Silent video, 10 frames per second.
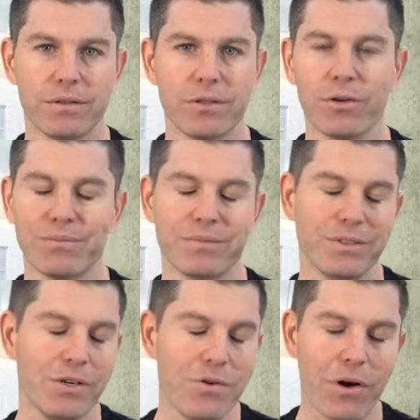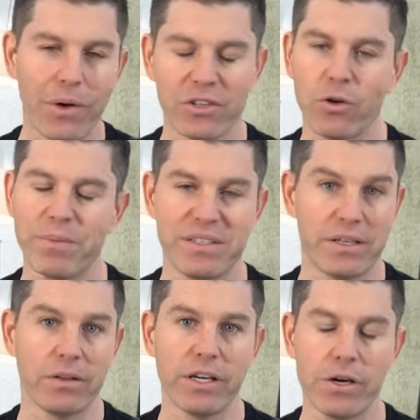Don't you know I don't be
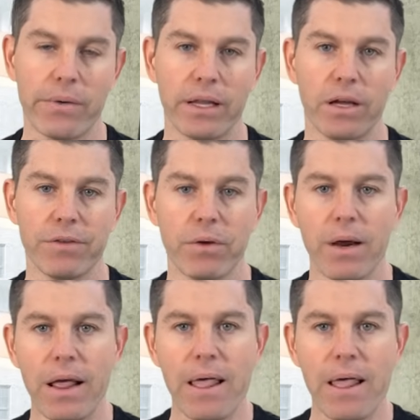silly. You know I love you."